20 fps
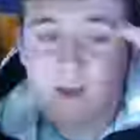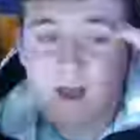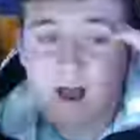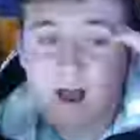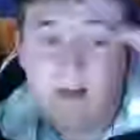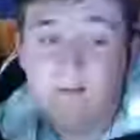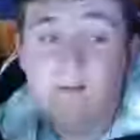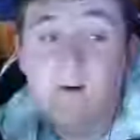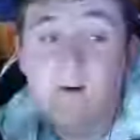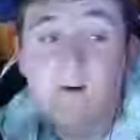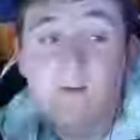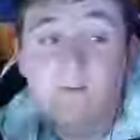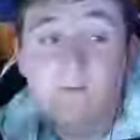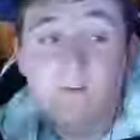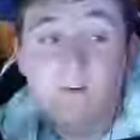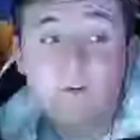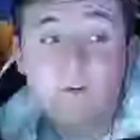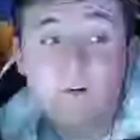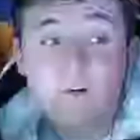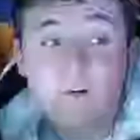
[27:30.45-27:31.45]
I don't know if
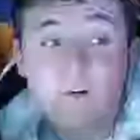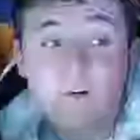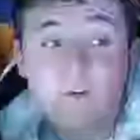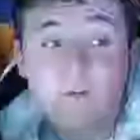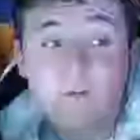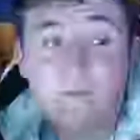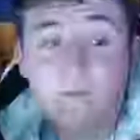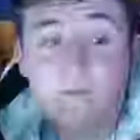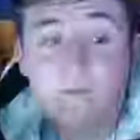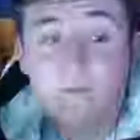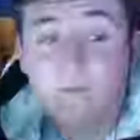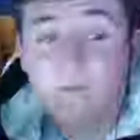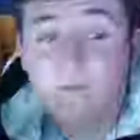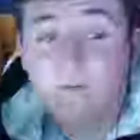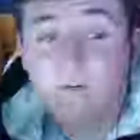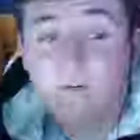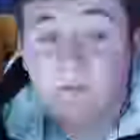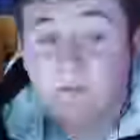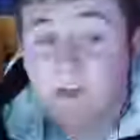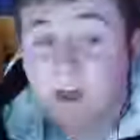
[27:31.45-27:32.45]
your school's
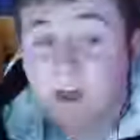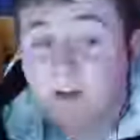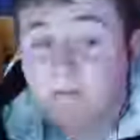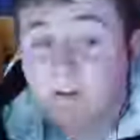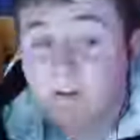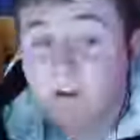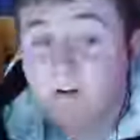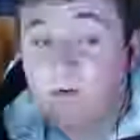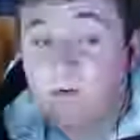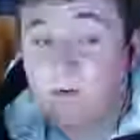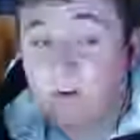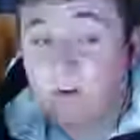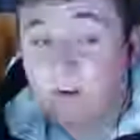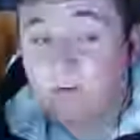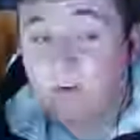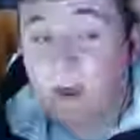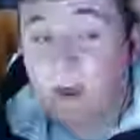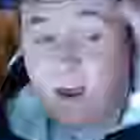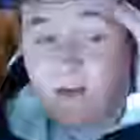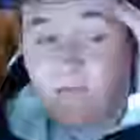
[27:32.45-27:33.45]
computers have that or
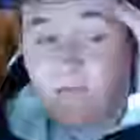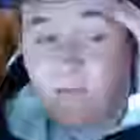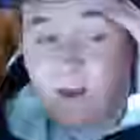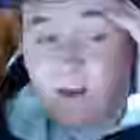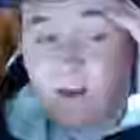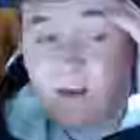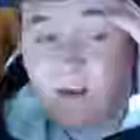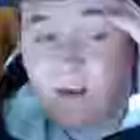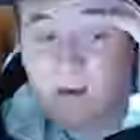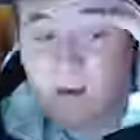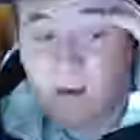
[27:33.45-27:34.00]
you have that,